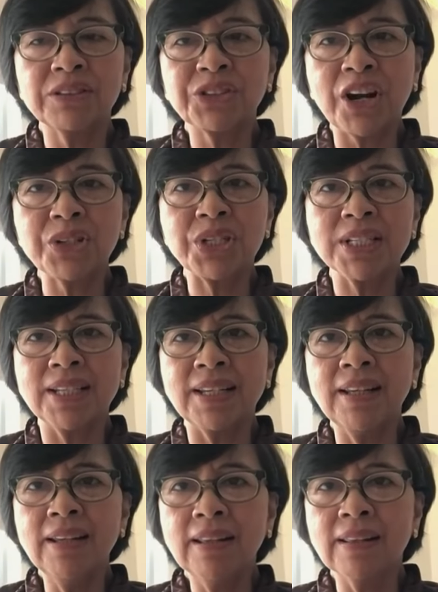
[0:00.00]

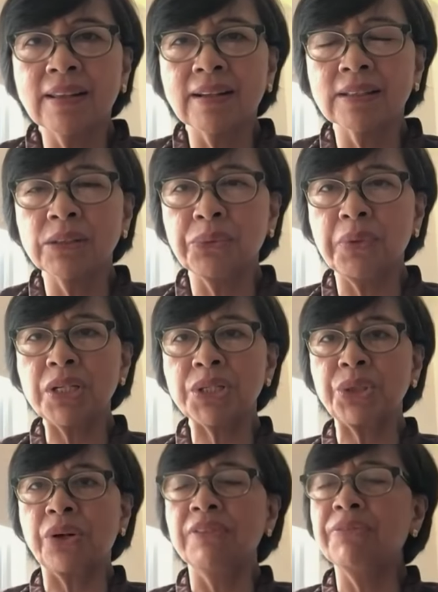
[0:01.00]
tragedy that we
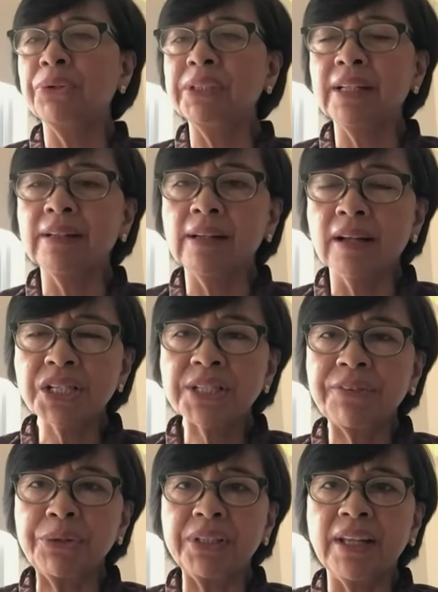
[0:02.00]
saw unfold in the
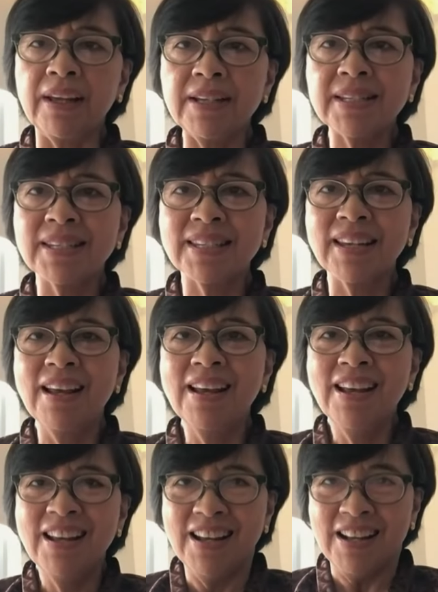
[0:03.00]
last few days.
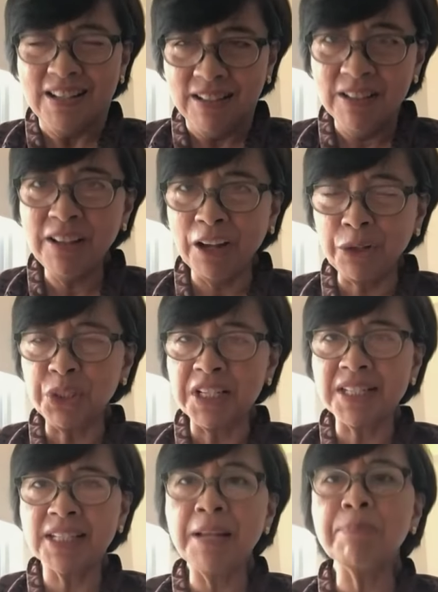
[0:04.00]
I couldn't
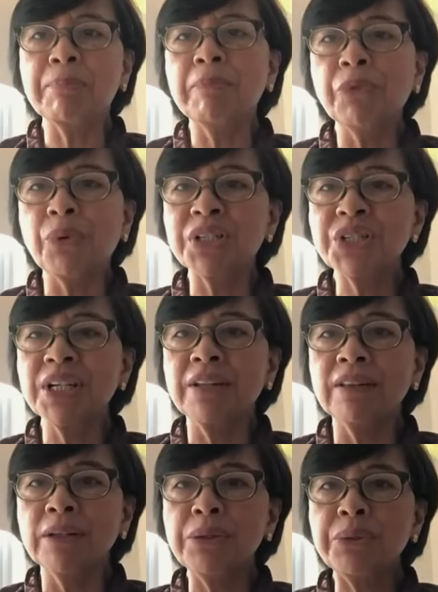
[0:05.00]
sleep watching
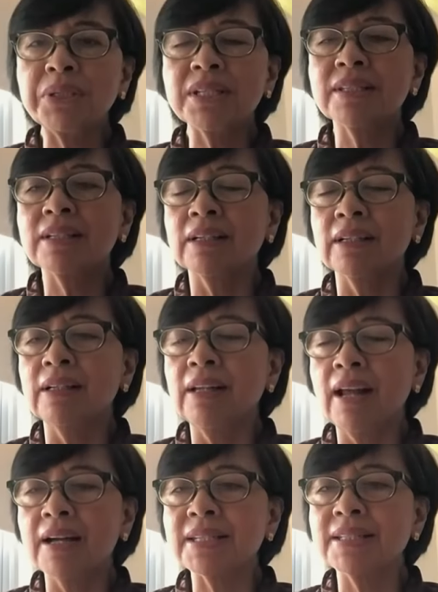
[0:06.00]
the news uh,
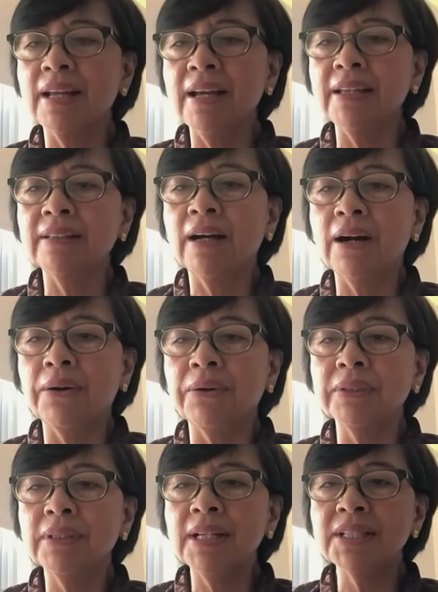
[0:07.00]
last night,
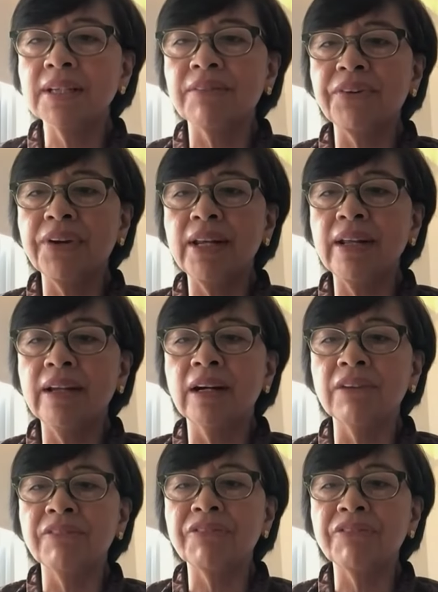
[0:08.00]
how things have really gone